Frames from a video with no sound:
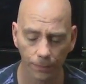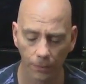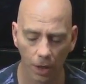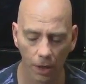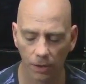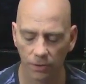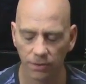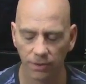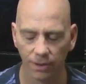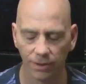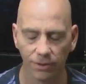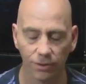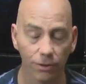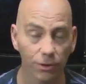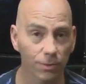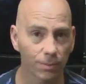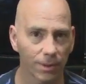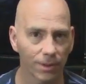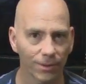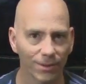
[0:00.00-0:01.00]
or sorry,
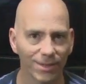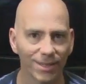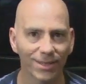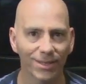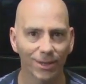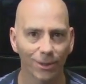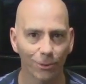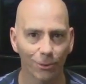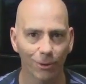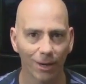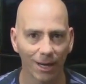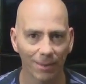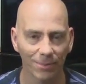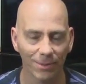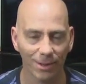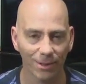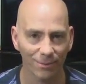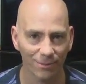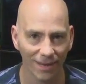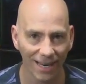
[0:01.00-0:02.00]
excuse me, six hundred
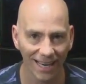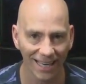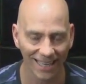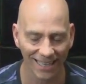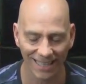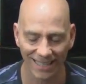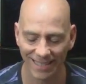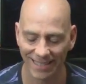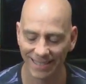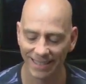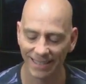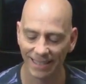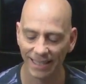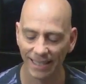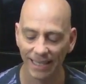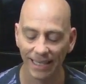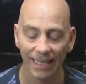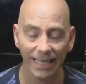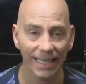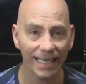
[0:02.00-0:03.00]
grams of ice
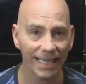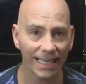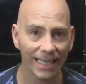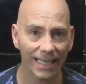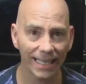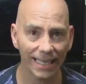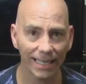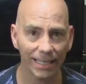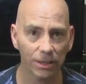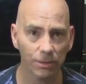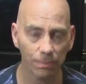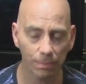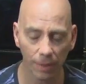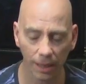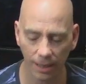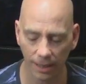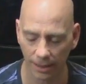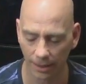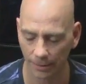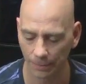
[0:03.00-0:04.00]
in each
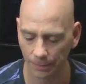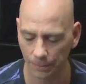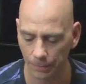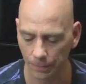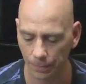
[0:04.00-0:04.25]
bucket.